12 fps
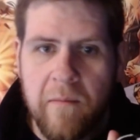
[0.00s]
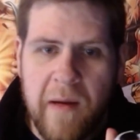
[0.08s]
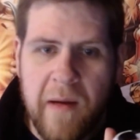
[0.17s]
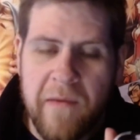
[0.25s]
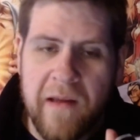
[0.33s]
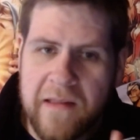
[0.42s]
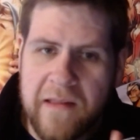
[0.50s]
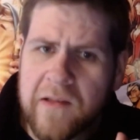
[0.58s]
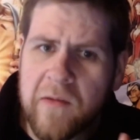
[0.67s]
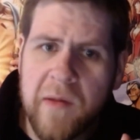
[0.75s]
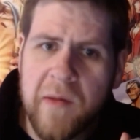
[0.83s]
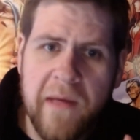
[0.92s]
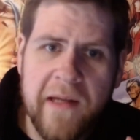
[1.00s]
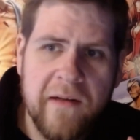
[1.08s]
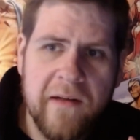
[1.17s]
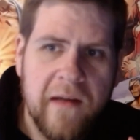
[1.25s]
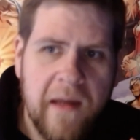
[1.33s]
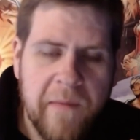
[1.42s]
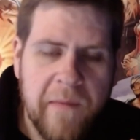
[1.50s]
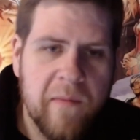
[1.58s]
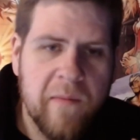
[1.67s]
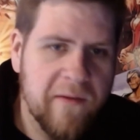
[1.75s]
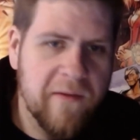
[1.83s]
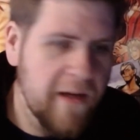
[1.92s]
Maybe it's a little bit better. I'm not a
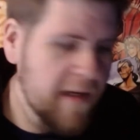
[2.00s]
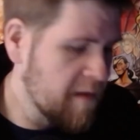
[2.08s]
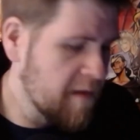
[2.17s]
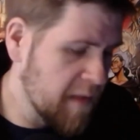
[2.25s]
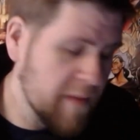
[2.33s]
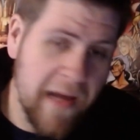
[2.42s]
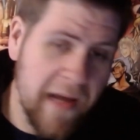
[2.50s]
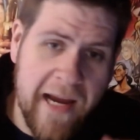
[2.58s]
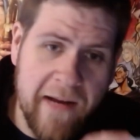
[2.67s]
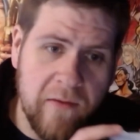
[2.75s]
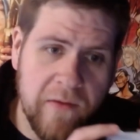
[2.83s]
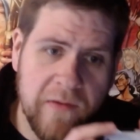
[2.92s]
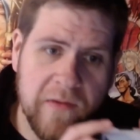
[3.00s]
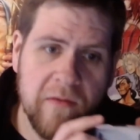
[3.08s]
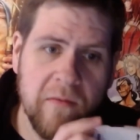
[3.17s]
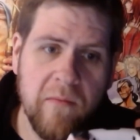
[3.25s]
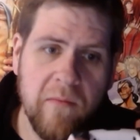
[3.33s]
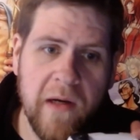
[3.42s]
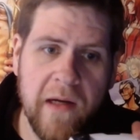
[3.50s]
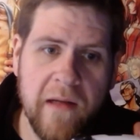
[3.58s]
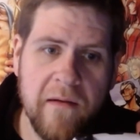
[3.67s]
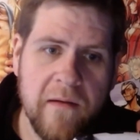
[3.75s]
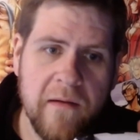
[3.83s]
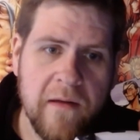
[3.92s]
big fan of the big paddles,
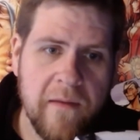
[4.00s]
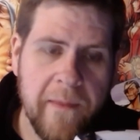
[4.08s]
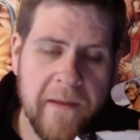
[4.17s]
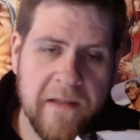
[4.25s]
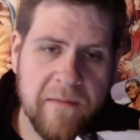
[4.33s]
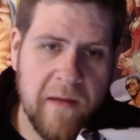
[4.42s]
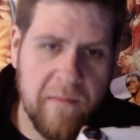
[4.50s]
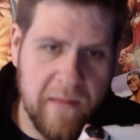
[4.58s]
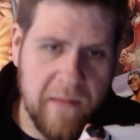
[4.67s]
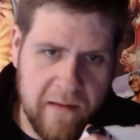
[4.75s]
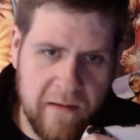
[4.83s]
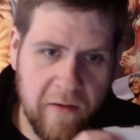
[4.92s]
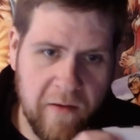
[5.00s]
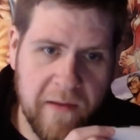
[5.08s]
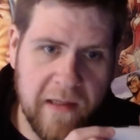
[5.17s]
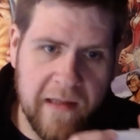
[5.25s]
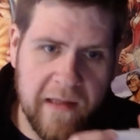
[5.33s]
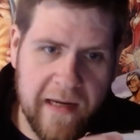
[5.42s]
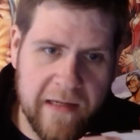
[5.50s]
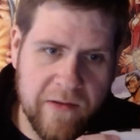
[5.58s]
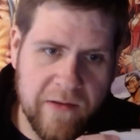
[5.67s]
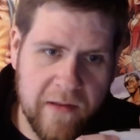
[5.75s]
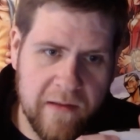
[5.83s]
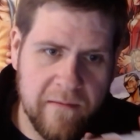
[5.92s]
but this might be, if you need that
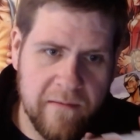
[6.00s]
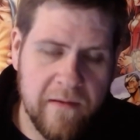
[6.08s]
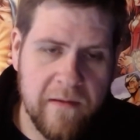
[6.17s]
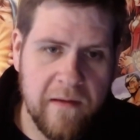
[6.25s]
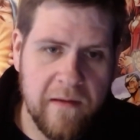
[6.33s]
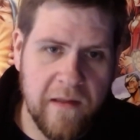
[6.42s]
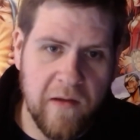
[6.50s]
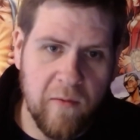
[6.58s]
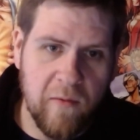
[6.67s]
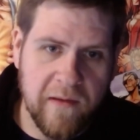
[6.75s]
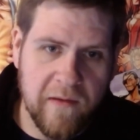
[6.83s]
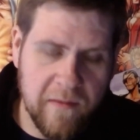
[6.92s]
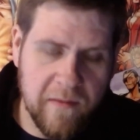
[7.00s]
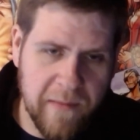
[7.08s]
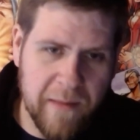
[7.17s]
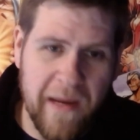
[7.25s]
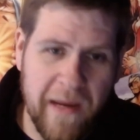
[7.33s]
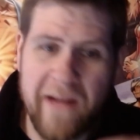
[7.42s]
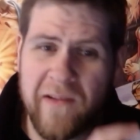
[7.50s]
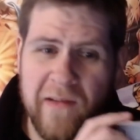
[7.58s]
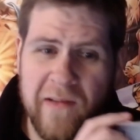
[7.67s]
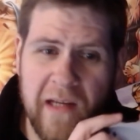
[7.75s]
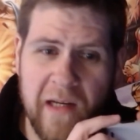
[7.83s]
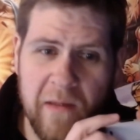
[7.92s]
extra and don't want the big
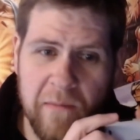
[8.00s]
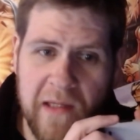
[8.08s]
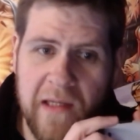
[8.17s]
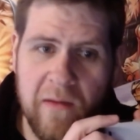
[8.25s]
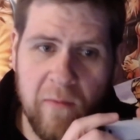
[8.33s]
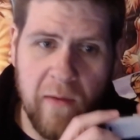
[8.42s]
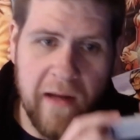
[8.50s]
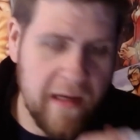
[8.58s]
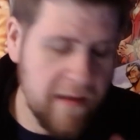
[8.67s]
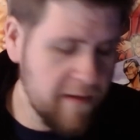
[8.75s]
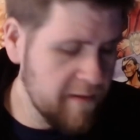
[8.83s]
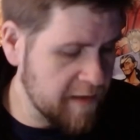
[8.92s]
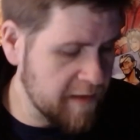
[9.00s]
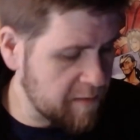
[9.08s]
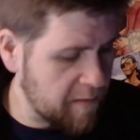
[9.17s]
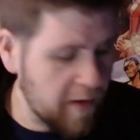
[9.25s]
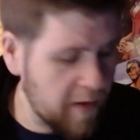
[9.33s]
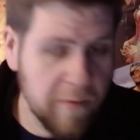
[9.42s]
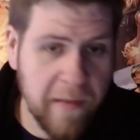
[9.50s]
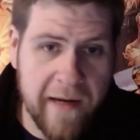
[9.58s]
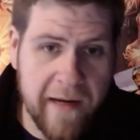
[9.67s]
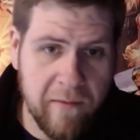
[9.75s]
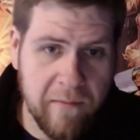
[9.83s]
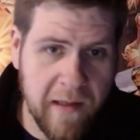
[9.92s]
paddles kind of being in the way, this smaller
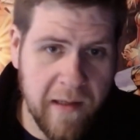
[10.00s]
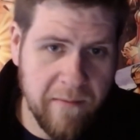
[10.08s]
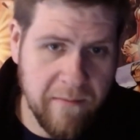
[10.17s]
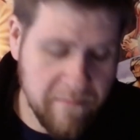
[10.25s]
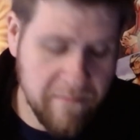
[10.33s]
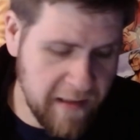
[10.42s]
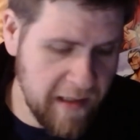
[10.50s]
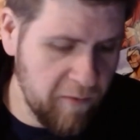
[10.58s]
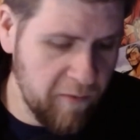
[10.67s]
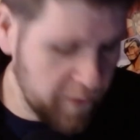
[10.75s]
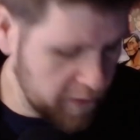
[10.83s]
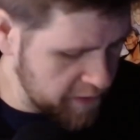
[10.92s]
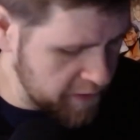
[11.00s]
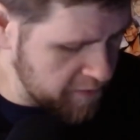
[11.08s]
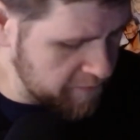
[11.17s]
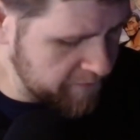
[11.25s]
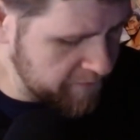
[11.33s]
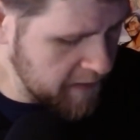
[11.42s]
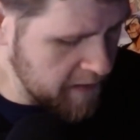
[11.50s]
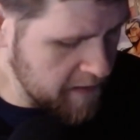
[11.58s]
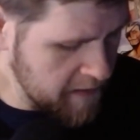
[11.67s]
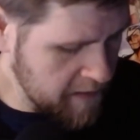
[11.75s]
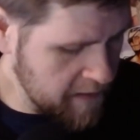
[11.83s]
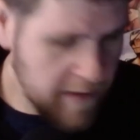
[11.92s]
paddle might be helpful to you.
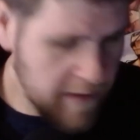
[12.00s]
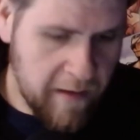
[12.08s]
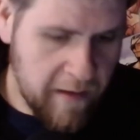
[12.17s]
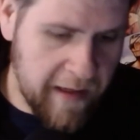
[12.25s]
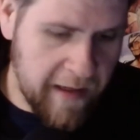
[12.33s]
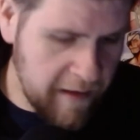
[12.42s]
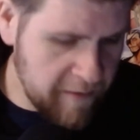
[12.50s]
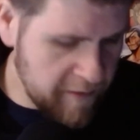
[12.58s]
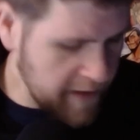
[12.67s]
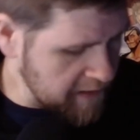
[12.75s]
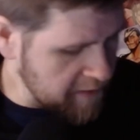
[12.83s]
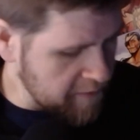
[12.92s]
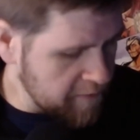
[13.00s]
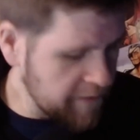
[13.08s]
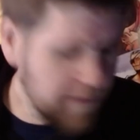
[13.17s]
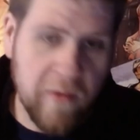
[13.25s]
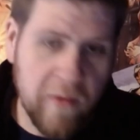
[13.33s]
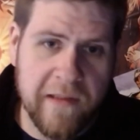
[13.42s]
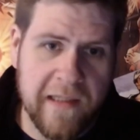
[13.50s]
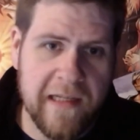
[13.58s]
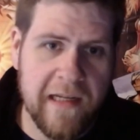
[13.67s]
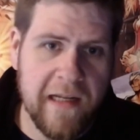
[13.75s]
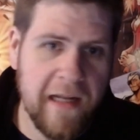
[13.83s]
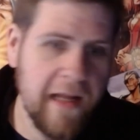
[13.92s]
And they're not too difficult to
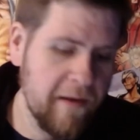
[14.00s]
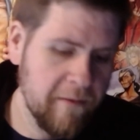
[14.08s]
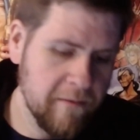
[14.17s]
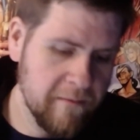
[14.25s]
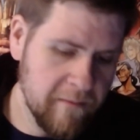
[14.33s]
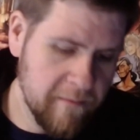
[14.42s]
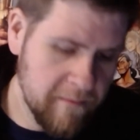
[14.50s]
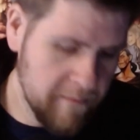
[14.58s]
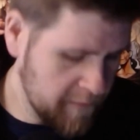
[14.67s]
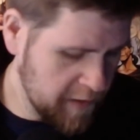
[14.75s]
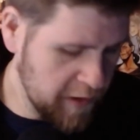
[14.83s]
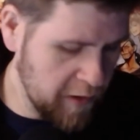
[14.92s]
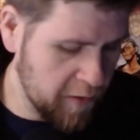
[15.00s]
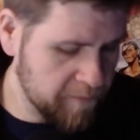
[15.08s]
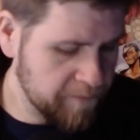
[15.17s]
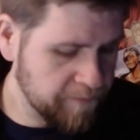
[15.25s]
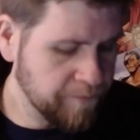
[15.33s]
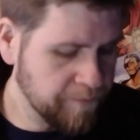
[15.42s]
get in and out. So,